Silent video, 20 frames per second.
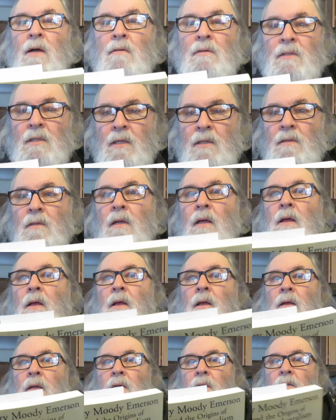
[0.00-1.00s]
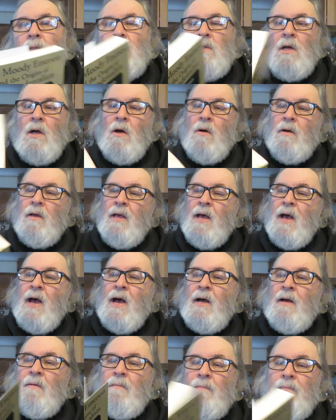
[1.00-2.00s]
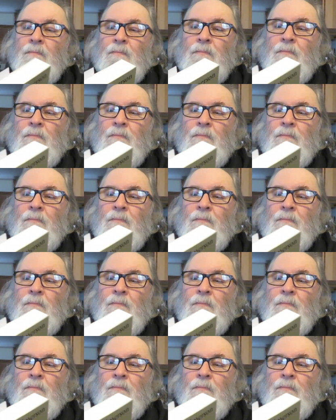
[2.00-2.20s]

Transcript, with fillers: all of a sudden. So, yeah,